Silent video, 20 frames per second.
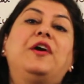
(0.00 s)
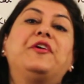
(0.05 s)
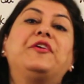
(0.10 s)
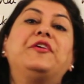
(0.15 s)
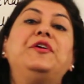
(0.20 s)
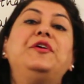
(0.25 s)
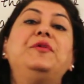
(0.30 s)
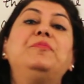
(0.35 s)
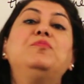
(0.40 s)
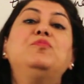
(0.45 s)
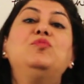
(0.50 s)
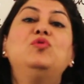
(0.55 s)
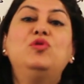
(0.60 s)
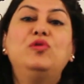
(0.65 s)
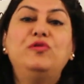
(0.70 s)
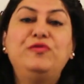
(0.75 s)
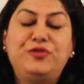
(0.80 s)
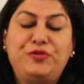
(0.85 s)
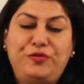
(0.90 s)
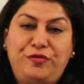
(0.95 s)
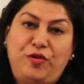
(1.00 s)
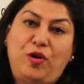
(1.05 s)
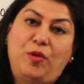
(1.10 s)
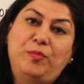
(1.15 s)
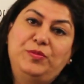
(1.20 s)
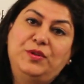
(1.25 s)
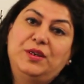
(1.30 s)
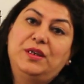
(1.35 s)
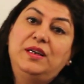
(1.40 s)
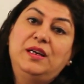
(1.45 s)
are removed
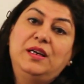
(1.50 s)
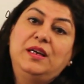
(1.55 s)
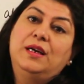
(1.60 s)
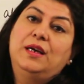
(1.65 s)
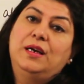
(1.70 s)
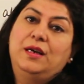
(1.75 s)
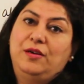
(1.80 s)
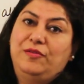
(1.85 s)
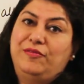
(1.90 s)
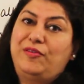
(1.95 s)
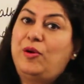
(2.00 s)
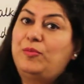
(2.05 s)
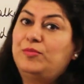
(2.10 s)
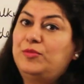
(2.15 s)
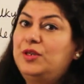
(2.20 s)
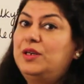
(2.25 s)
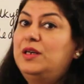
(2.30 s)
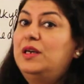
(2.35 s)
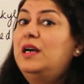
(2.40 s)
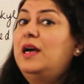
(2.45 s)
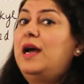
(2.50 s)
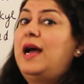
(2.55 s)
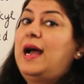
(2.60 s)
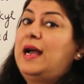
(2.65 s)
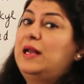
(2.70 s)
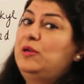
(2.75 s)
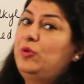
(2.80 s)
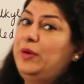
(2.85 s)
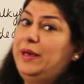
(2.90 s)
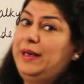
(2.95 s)
from the
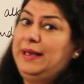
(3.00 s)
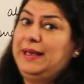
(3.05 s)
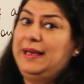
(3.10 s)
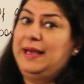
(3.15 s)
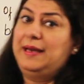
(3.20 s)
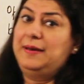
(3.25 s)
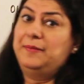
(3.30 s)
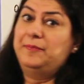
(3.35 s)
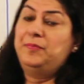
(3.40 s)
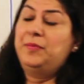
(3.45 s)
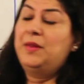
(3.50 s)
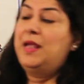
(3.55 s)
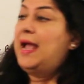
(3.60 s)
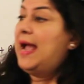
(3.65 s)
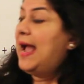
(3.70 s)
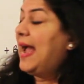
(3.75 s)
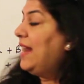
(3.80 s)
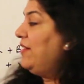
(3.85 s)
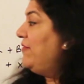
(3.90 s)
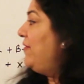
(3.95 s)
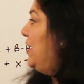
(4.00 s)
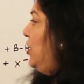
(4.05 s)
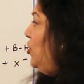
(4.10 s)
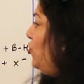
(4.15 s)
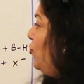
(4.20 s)
haloalkane. And when